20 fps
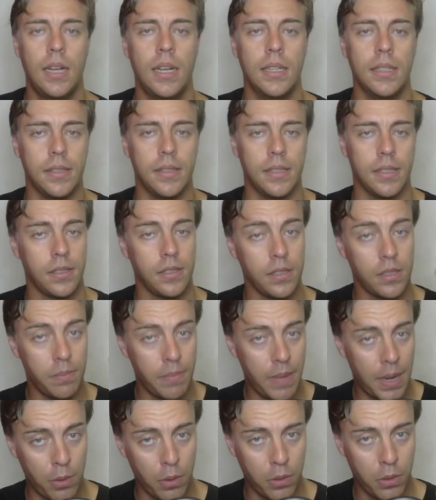This is a
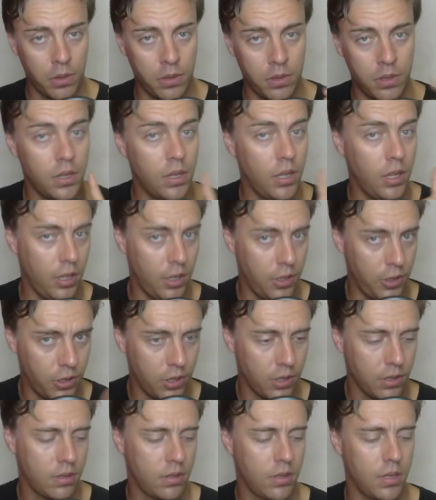marathon,
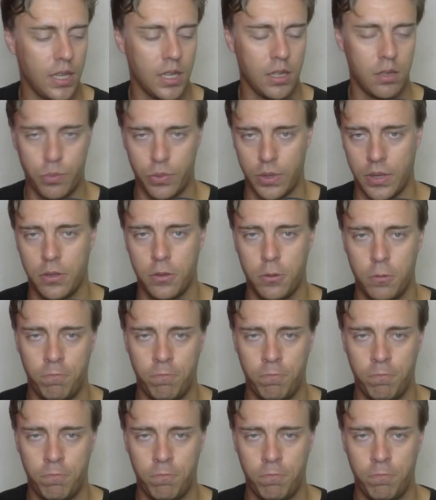not a sprint.